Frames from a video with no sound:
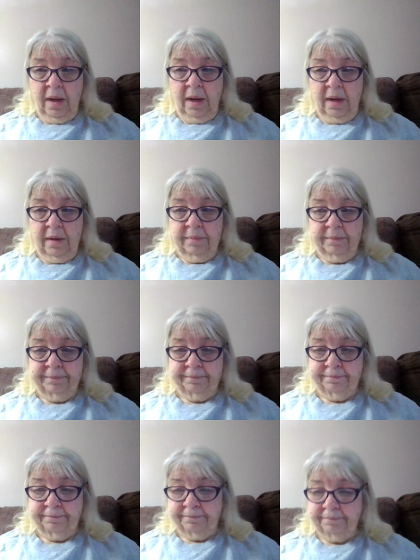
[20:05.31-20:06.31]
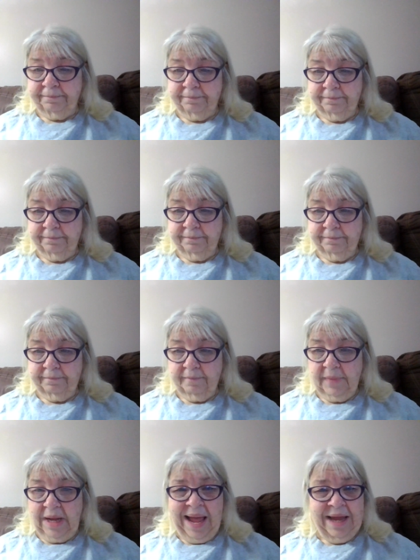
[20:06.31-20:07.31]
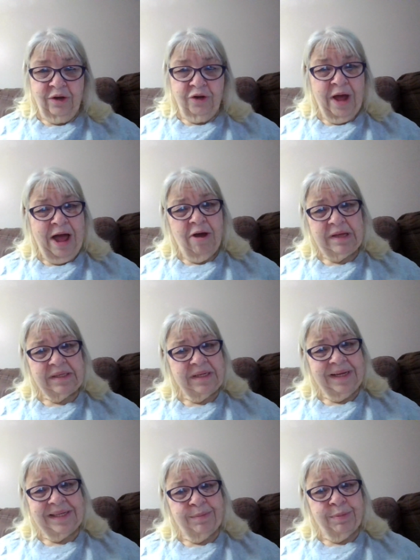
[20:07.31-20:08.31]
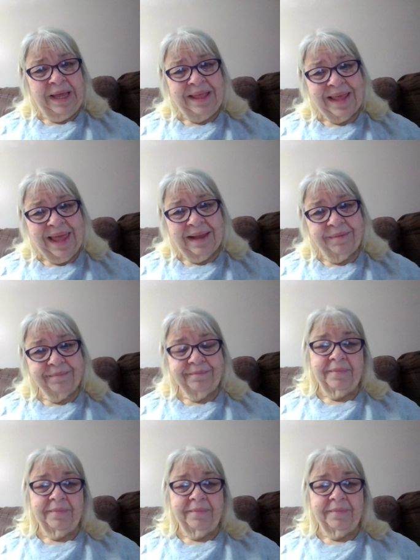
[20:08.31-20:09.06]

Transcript: Um, I don't know how else to explain that.